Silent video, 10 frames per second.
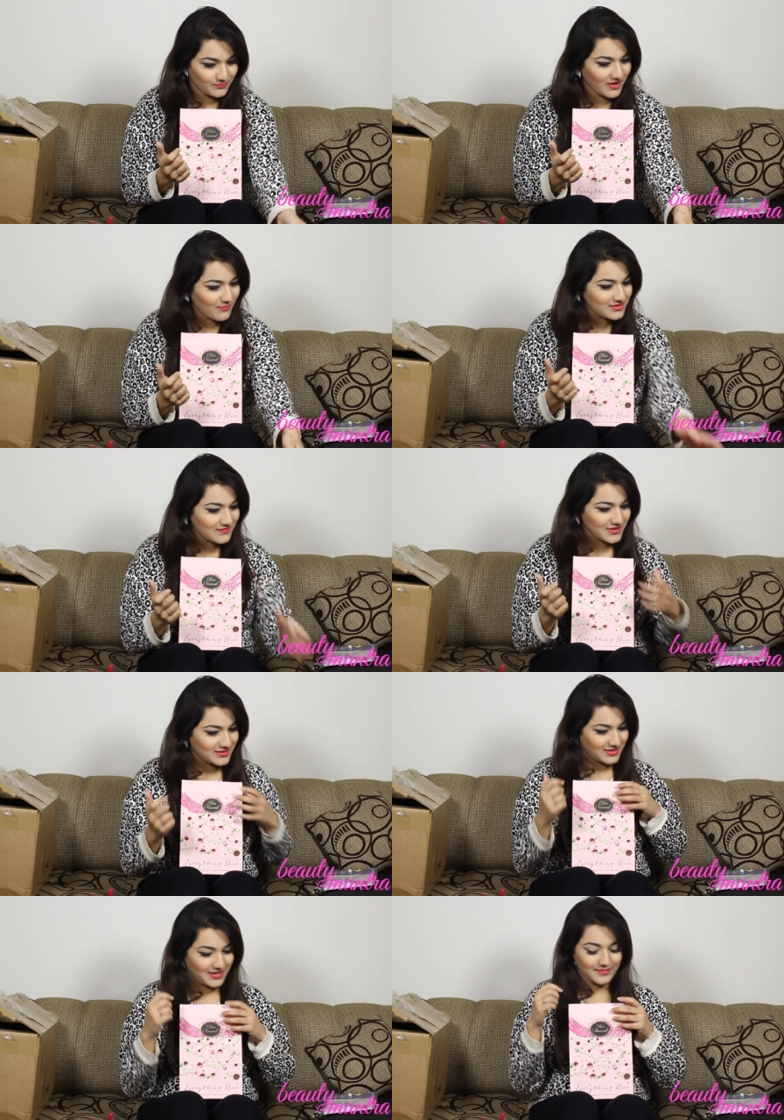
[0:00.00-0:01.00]
That was the
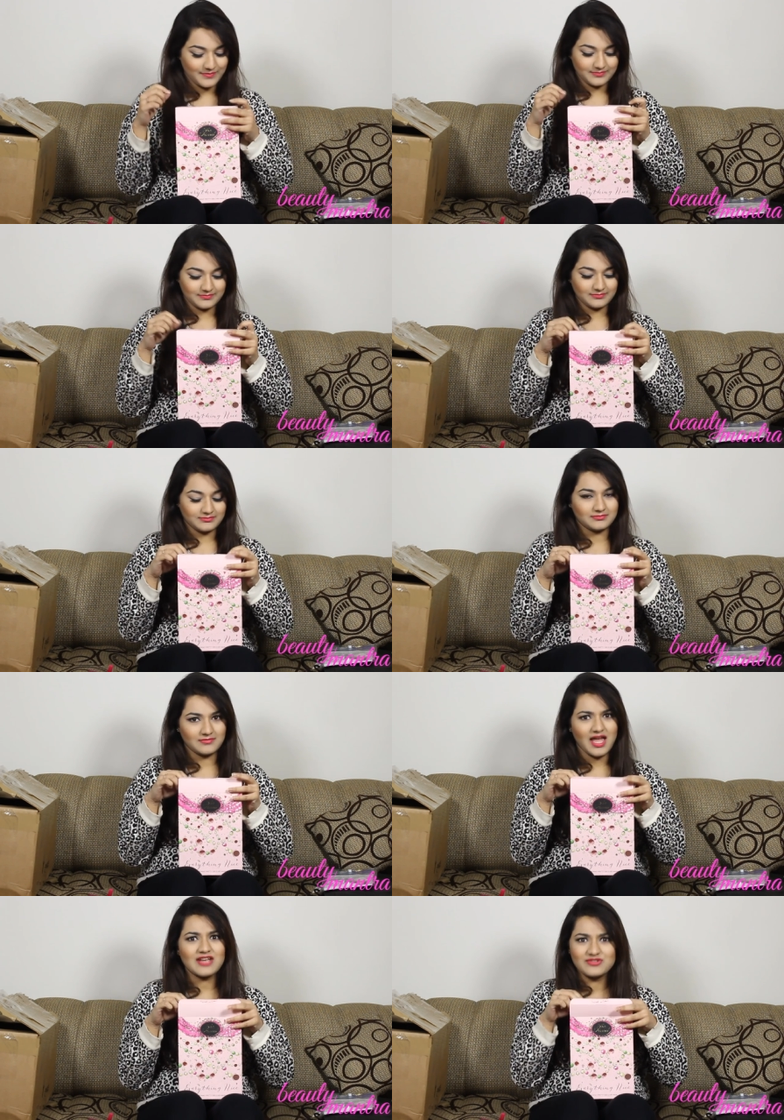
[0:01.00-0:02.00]
first thing,
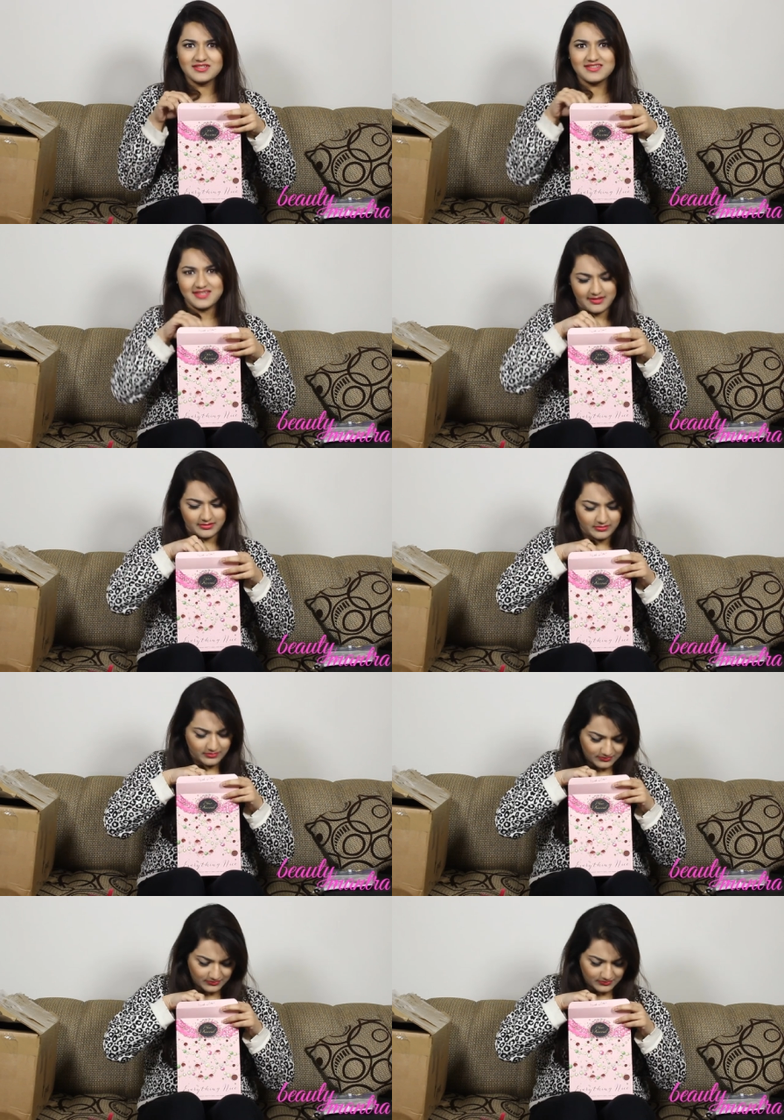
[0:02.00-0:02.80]
actually the second.